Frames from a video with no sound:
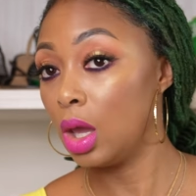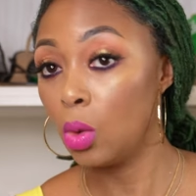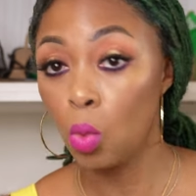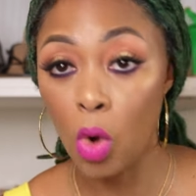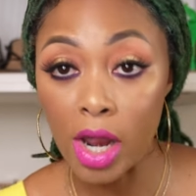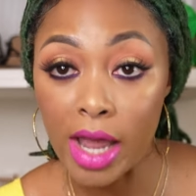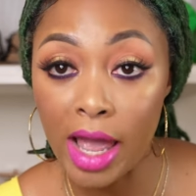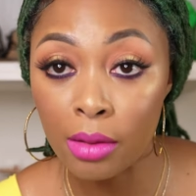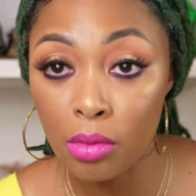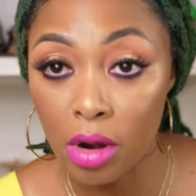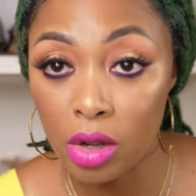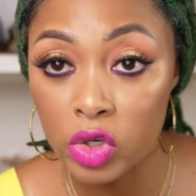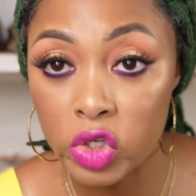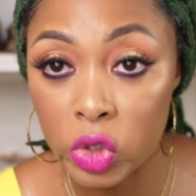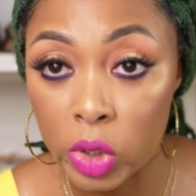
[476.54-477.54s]
one
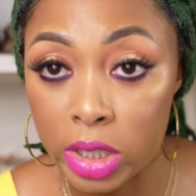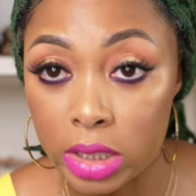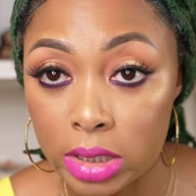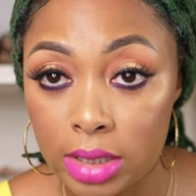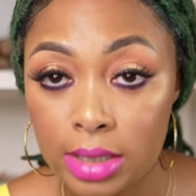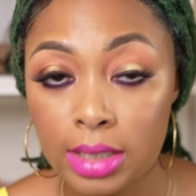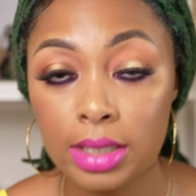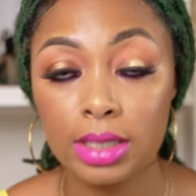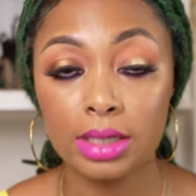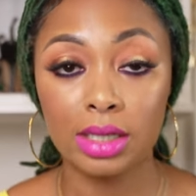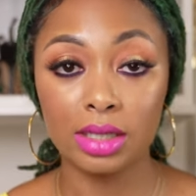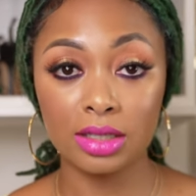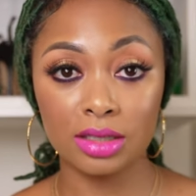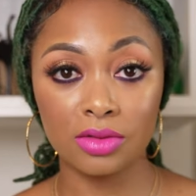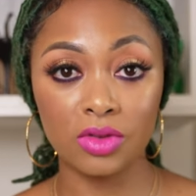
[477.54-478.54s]
eyebrow short
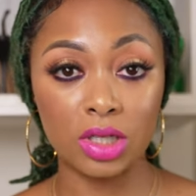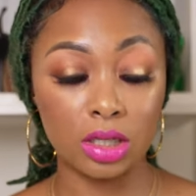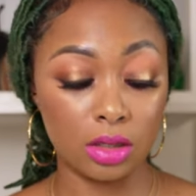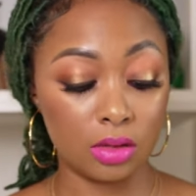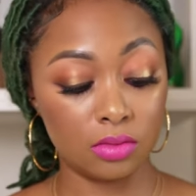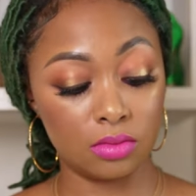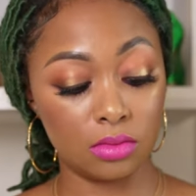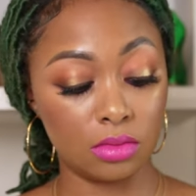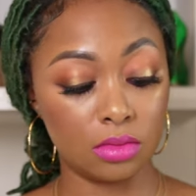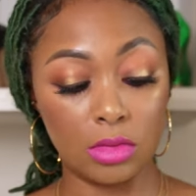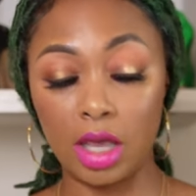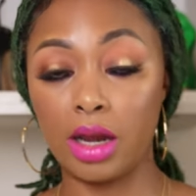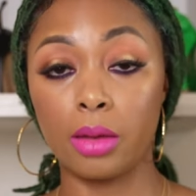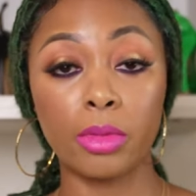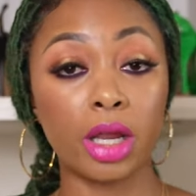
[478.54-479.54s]
in this video.
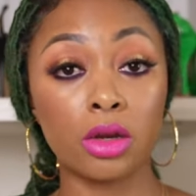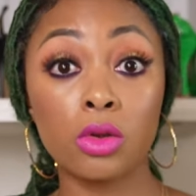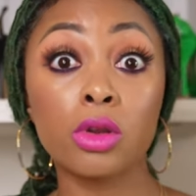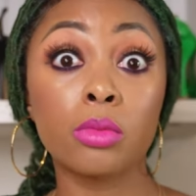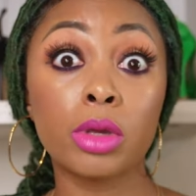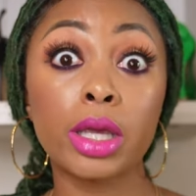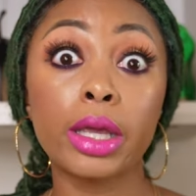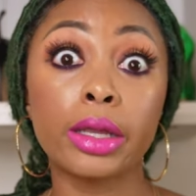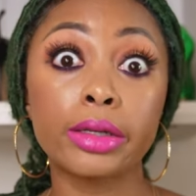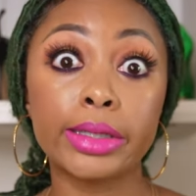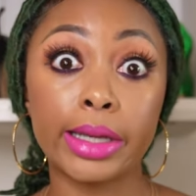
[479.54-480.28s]
And I'm not doing them again